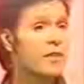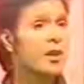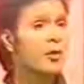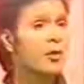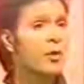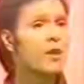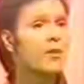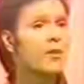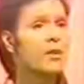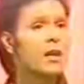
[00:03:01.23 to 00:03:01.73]
in
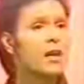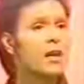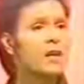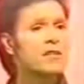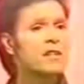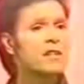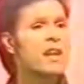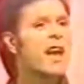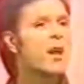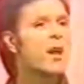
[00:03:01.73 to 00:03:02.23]
fact, ground
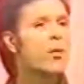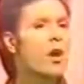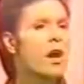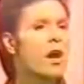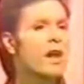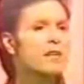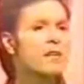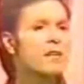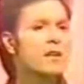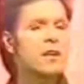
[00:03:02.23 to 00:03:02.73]
glass and egg
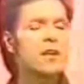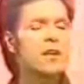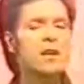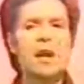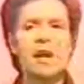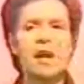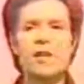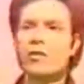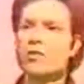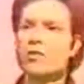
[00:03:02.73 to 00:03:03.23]
white.
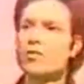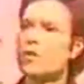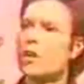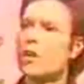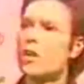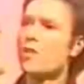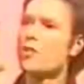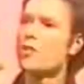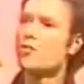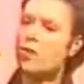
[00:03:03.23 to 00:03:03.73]
And then
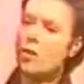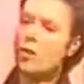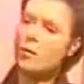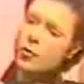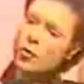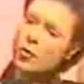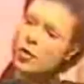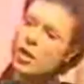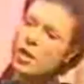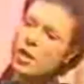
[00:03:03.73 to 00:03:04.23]
you then drop